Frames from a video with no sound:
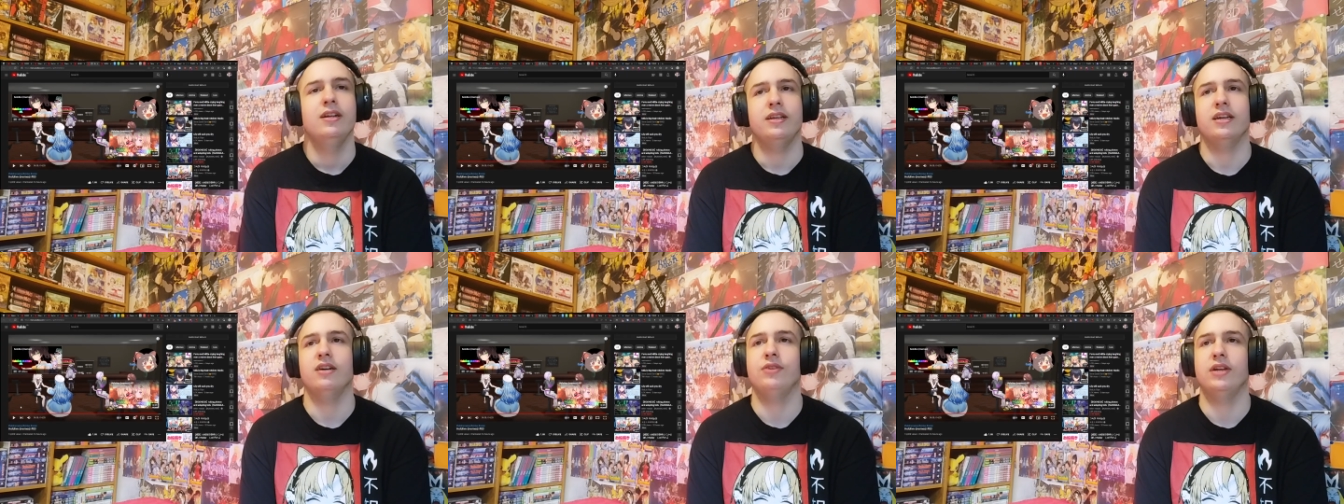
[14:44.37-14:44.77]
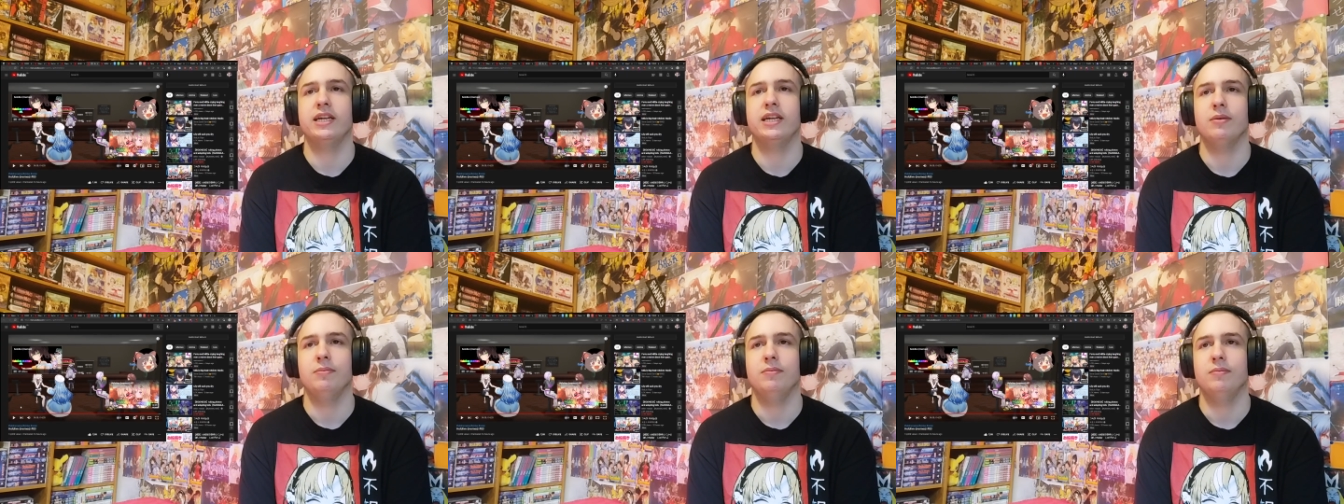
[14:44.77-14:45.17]
Yeah, I feel
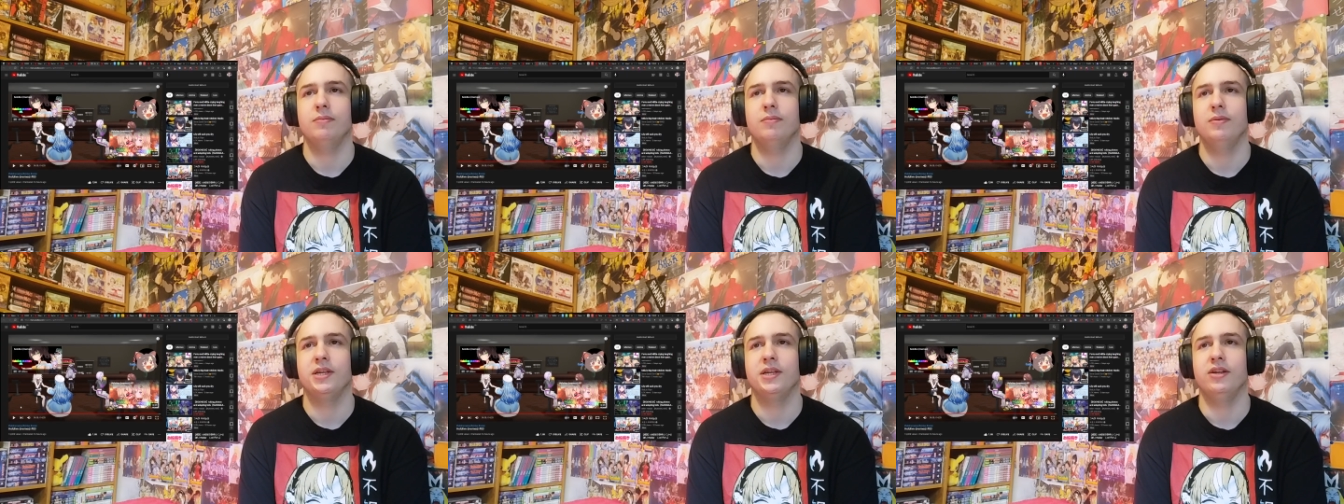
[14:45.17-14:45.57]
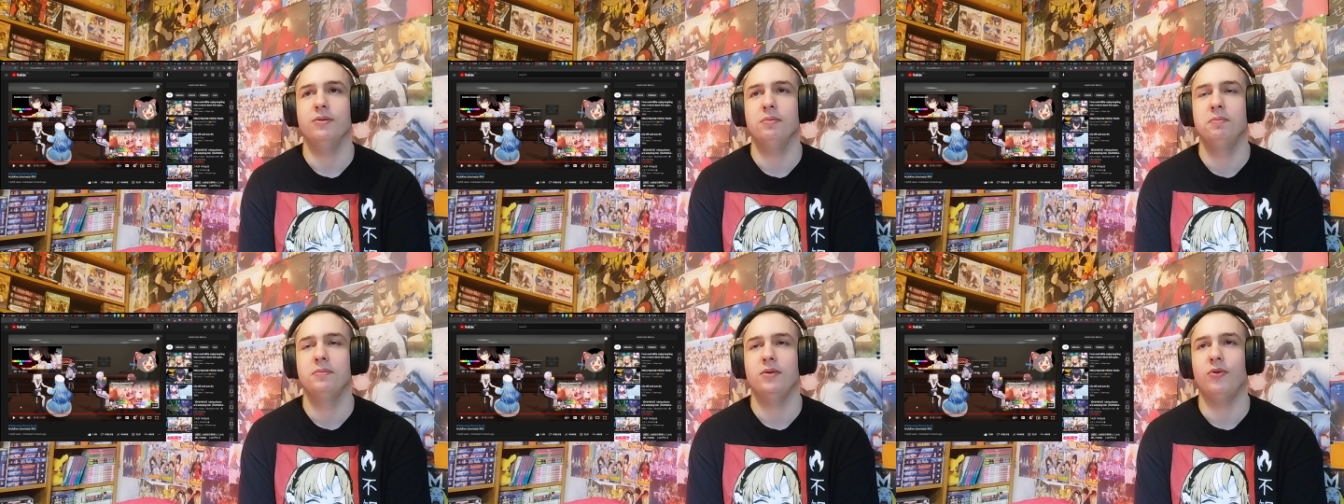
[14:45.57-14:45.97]
like I'm, you
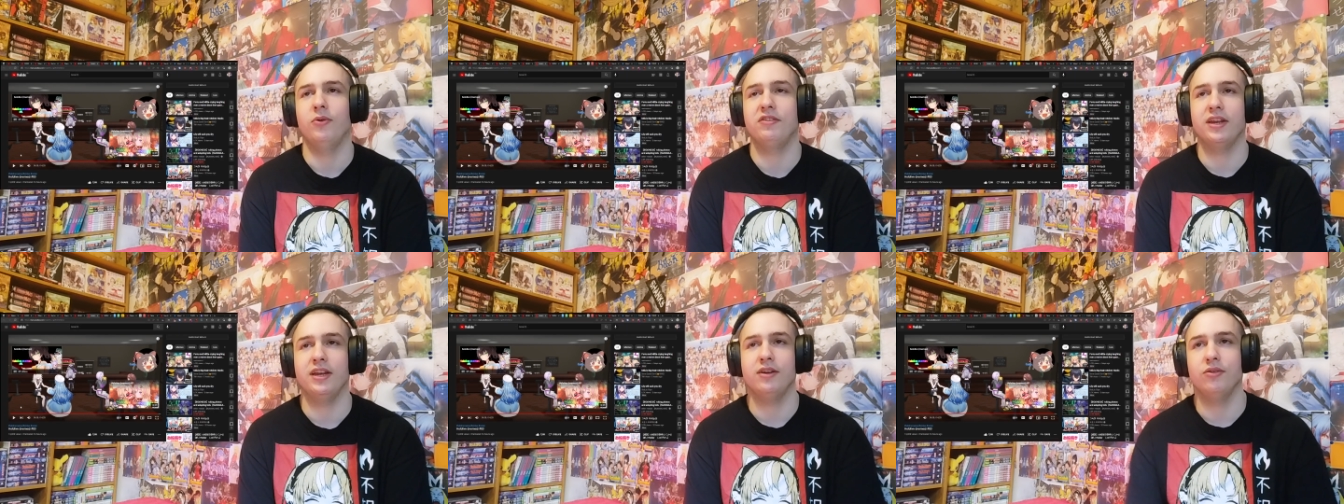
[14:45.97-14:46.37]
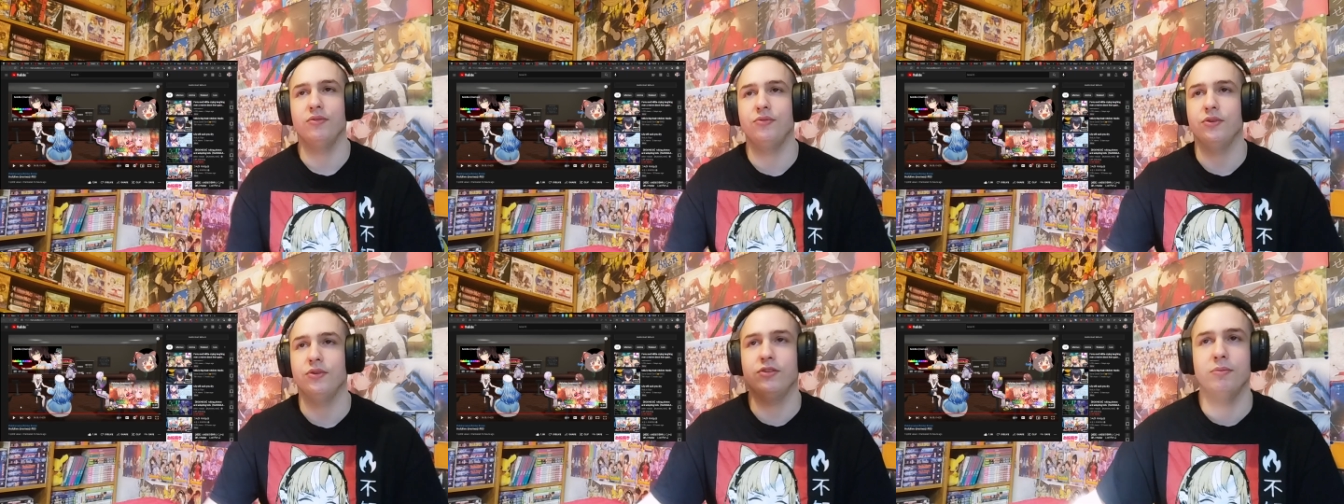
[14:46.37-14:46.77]
know, always getting
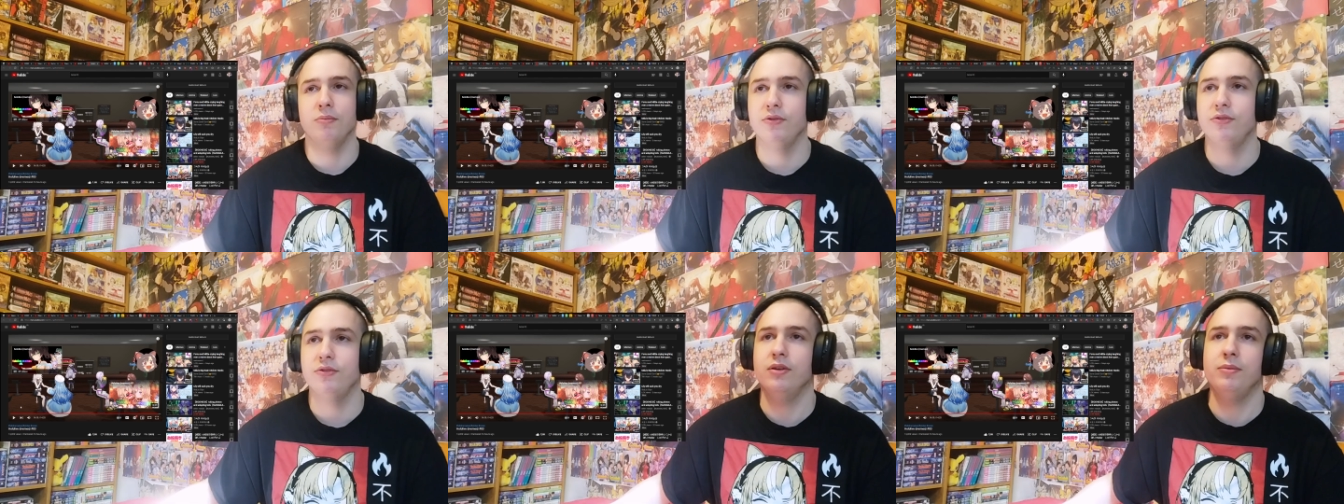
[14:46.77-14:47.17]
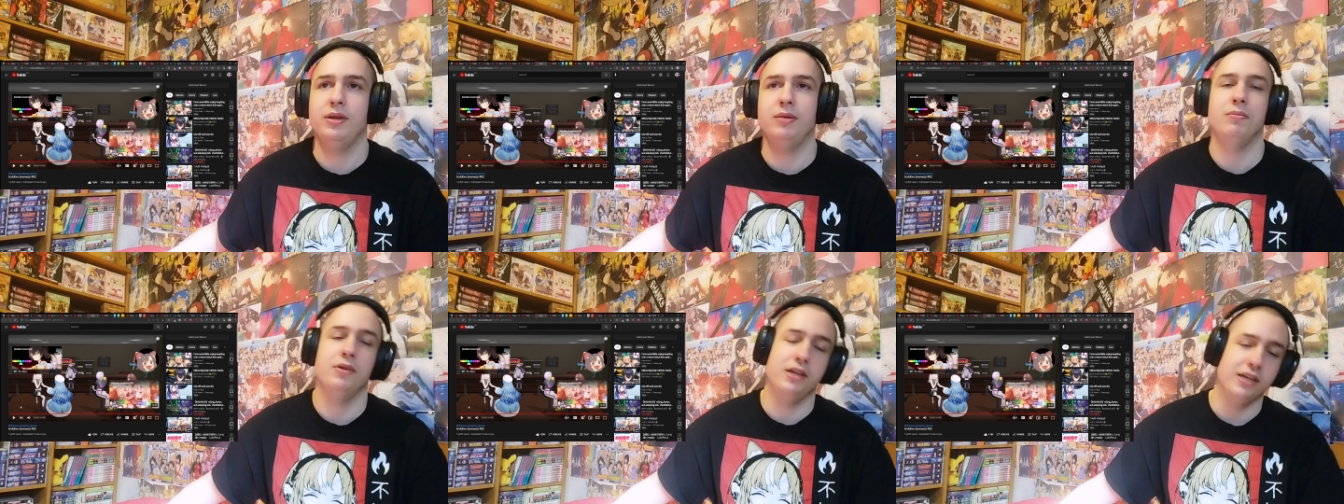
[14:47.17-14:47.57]
confused on most of the
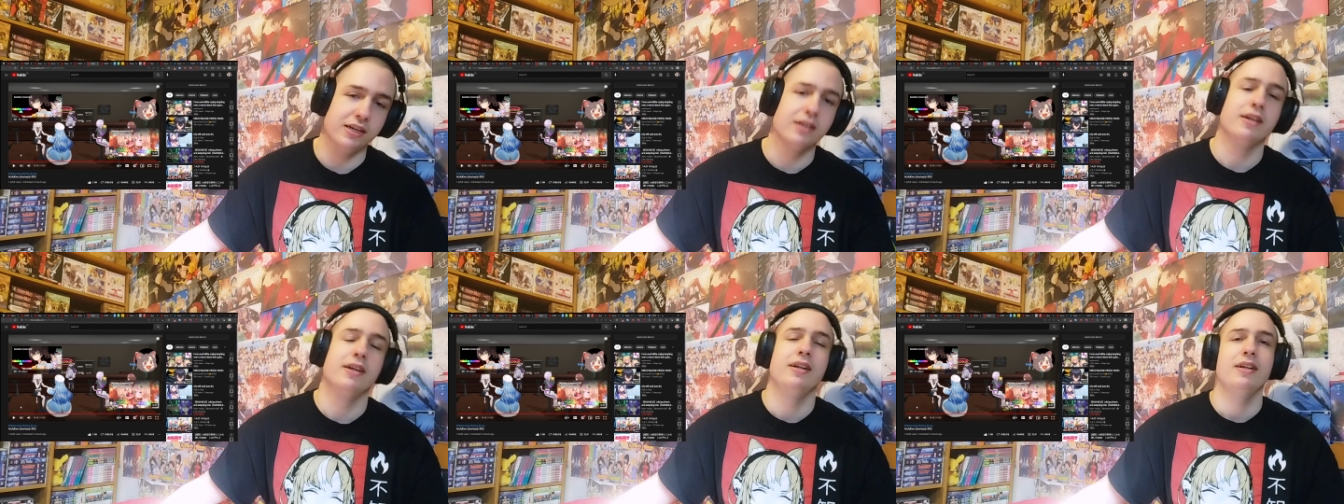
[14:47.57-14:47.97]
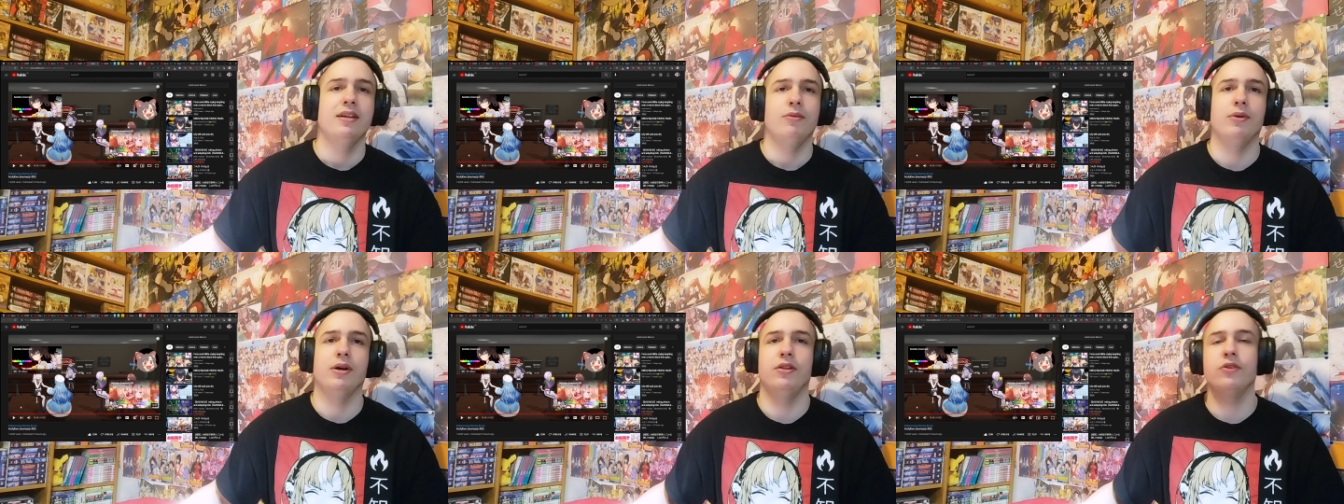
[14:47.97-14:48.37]
meme, but I, uh,
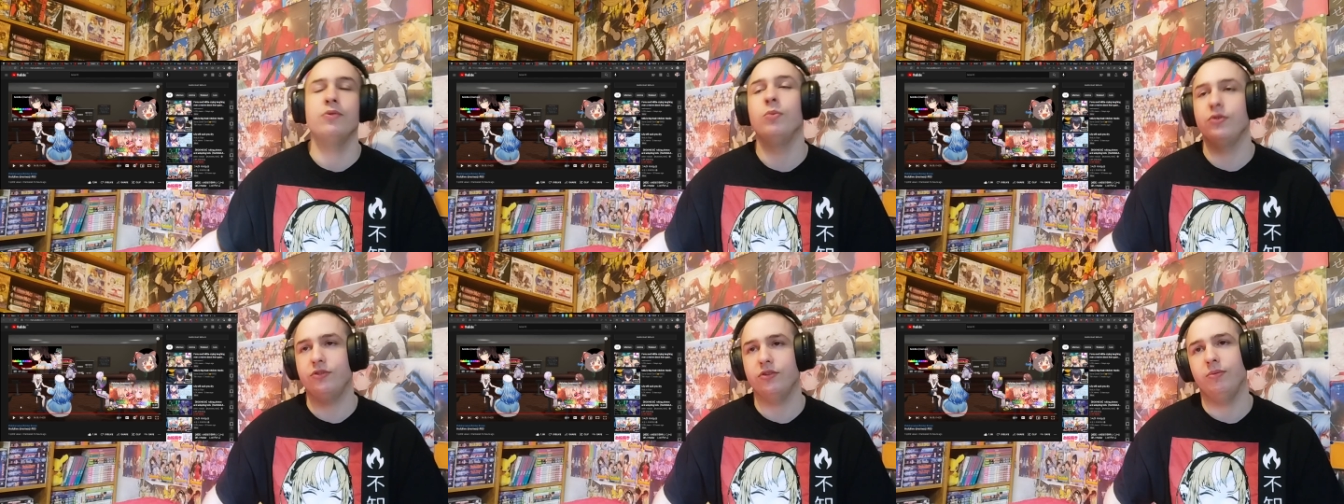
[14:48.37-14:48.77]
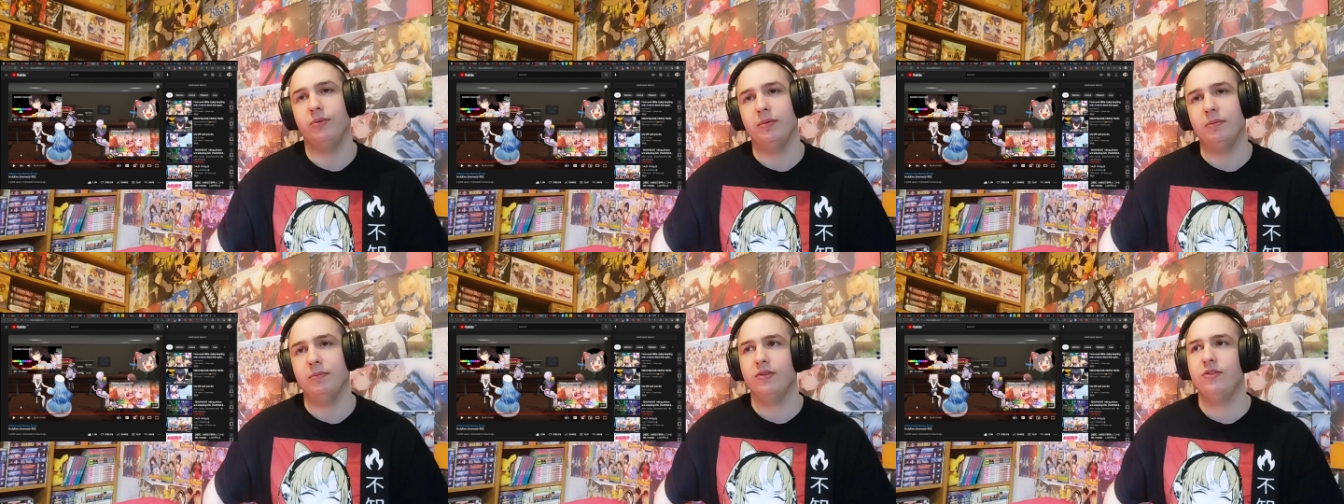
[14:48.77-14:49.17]
well, not most of the
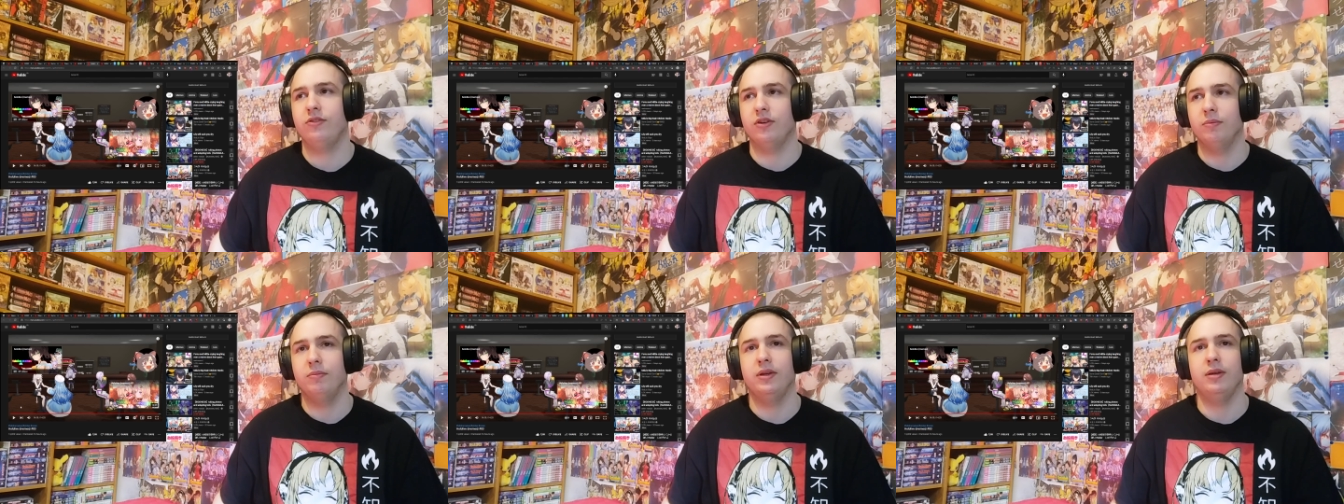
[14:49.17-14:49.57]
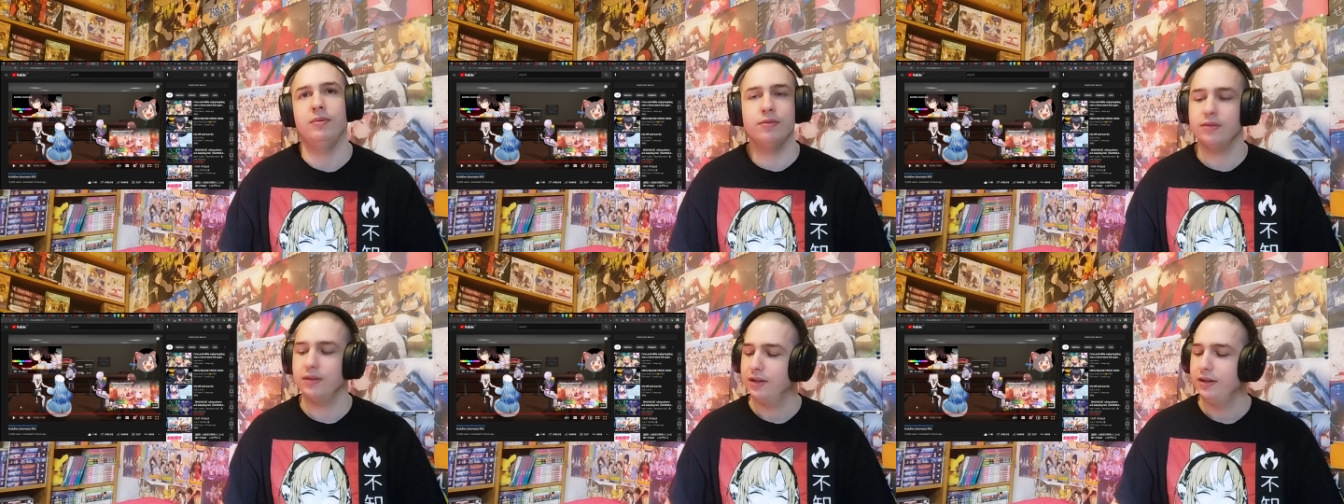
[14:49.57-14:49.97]
meme, some
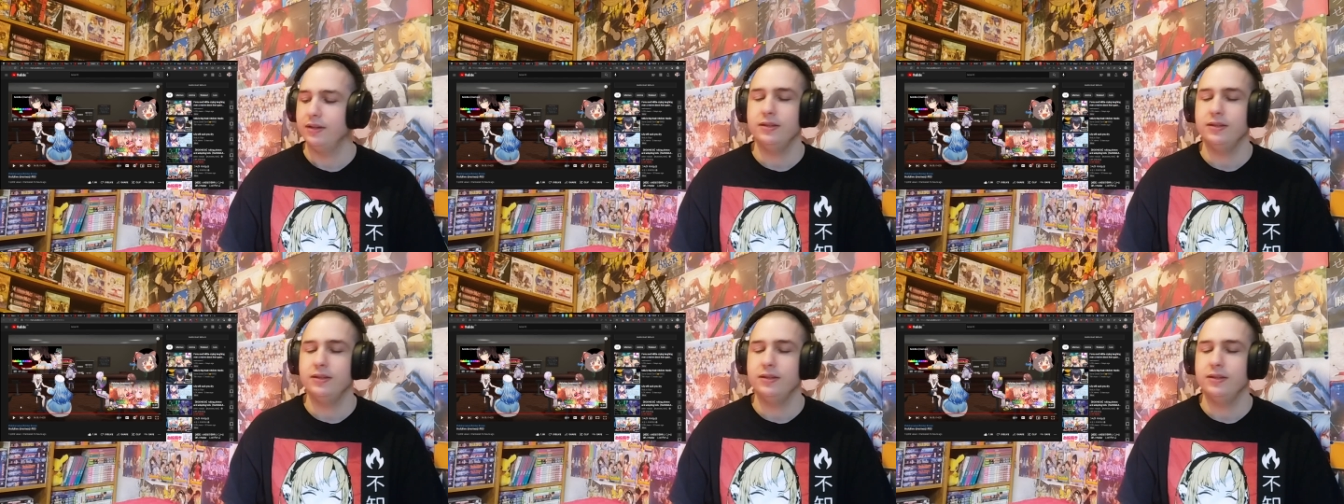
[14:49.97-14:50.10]
memes.